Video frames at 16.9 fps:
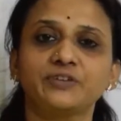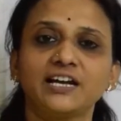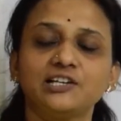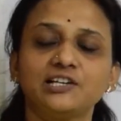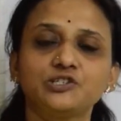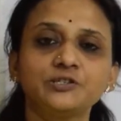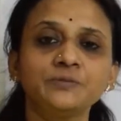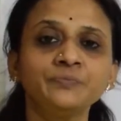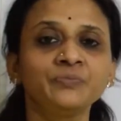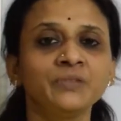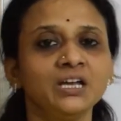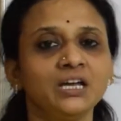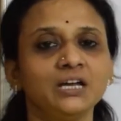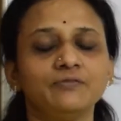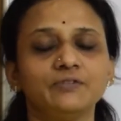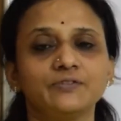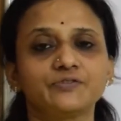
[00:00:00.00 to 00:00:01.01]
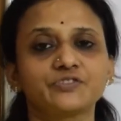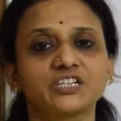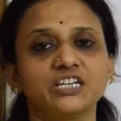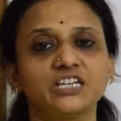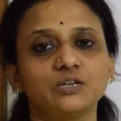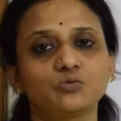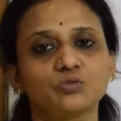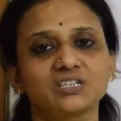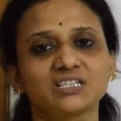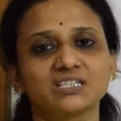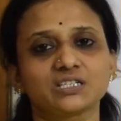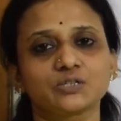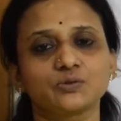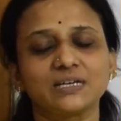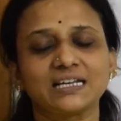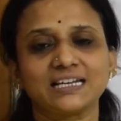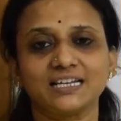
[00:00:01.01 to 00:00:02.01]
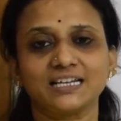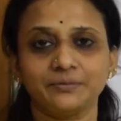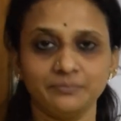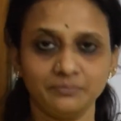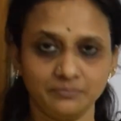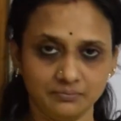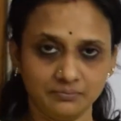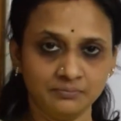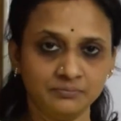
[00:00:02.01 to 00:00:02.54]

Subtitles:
calcium. We have studied what is quicklime,